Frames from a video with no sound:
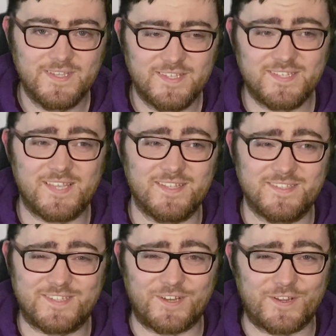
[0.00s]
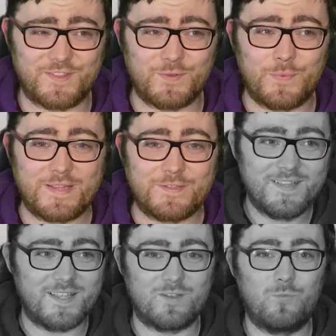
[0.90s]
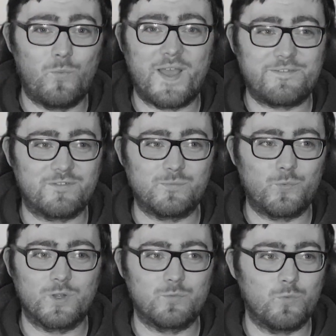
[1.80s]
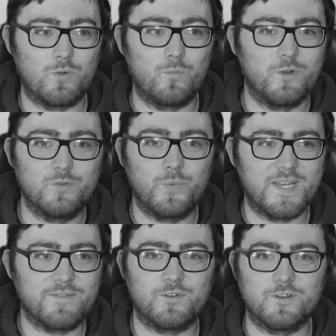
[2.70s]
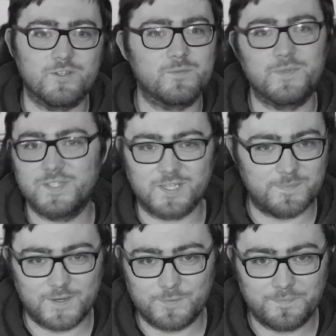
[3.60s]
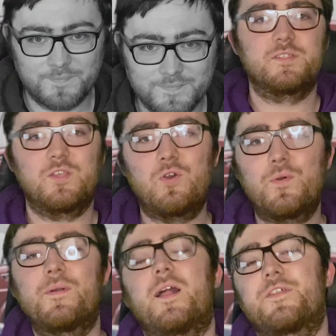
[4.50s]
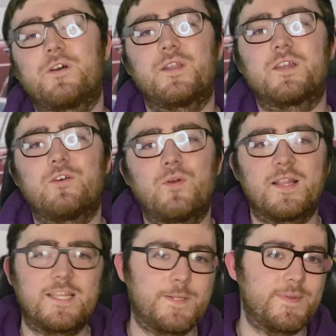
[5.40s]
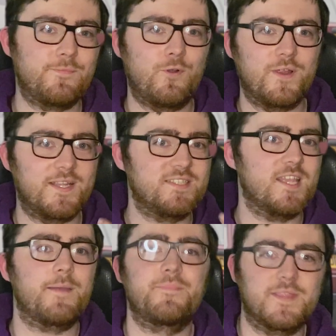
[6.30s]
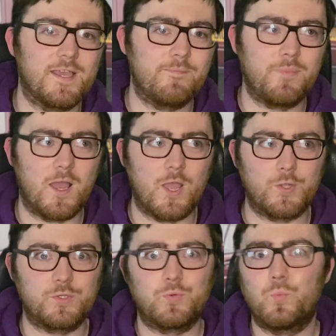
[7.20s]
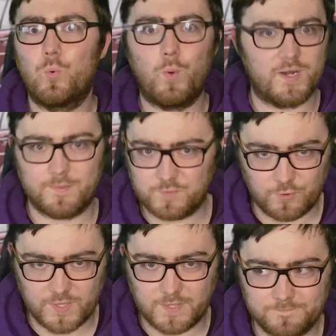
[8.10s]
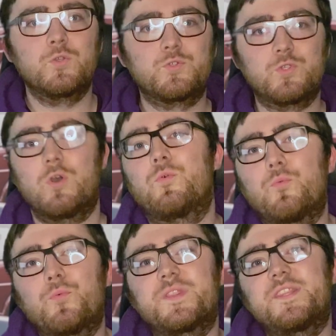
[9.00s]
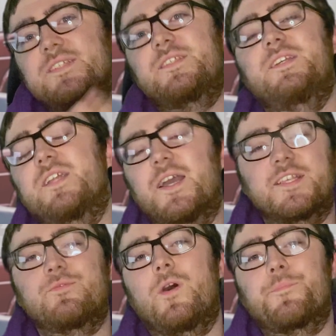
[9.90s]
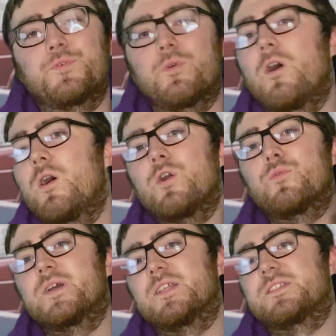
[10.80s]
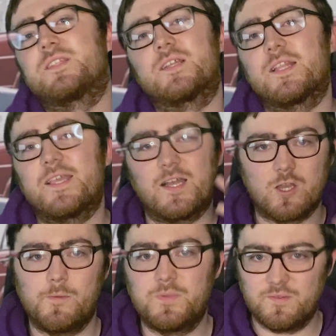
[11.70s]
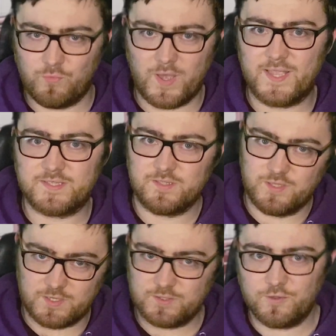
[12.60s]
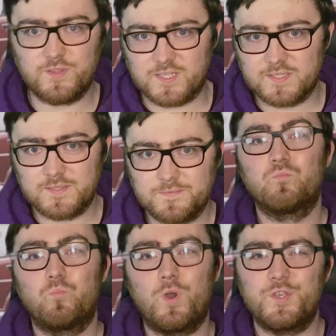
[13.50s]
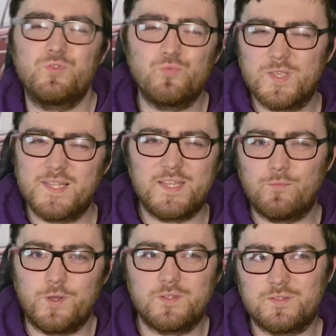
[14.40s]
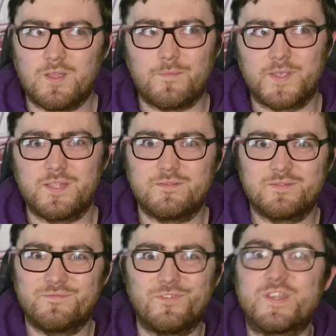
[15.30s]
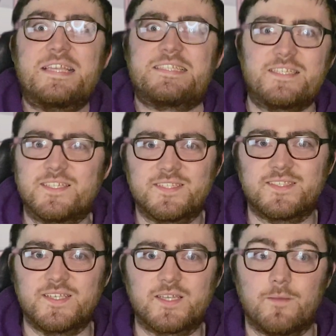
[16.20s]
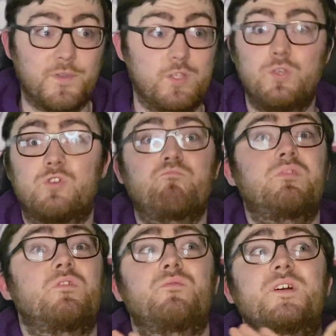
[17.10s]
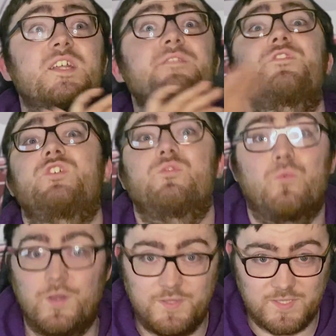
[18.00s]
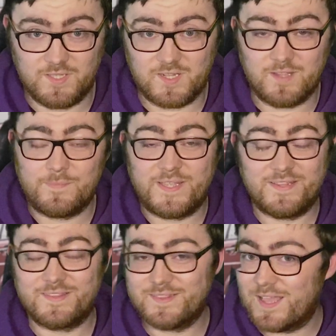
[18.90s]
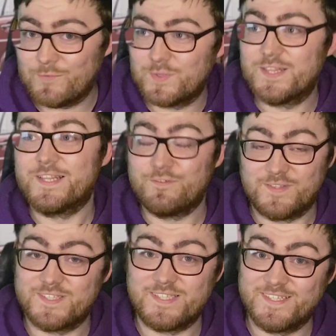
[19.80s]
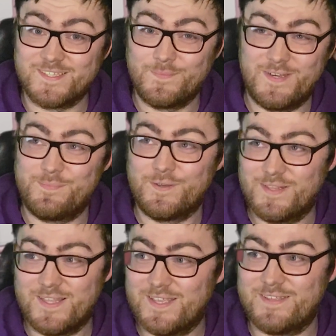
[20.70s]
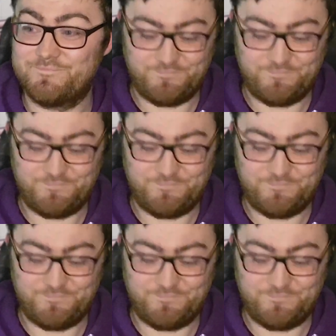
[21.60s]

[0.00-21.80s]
sit and stare out the window like a wife from World War I waiting for her husband to come home. So I thought I'd go a little bit more in depth about what I'm doing. So with TDI swap, there are realistically a couple of ways that you can do this. What you really want, for easiness sake, you can put whatever you want in it. I would love to see somebody put like